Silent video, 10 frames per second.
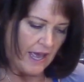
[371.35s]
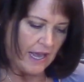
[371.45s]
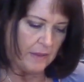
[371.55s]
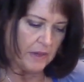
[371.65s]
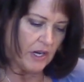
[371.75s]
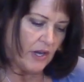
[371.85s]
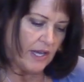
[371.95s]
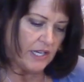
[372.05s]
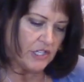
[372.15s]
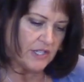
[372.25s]
And I'm going to go
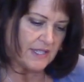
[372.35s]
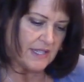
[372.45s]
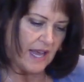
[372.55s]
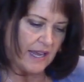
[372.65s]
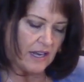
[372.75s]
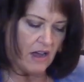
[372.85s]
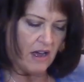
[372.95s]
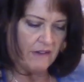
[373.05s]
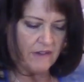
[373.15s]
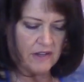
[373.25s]
ahead and just slide it
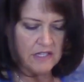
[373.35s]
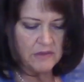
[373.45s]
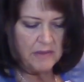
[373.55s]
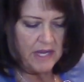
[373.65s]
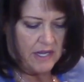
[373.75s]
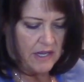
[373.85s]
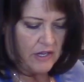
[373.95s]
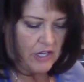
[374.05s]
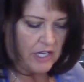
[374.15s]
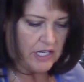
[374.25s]
off onto my
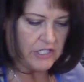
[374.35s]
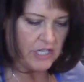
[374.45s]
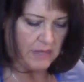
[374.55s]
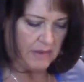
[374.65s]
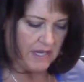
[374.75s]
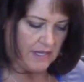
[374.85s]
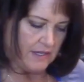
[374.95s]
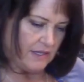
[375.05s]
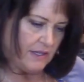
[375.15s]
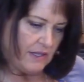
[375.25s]
cookie sheet, my
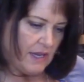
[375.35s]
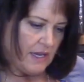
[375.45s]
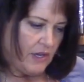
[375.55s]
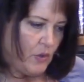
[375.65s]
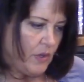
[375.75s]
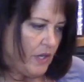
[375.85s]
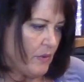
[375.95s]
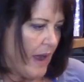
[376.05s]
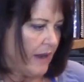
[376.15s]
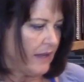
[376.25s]
cooling
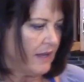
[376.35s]
rack.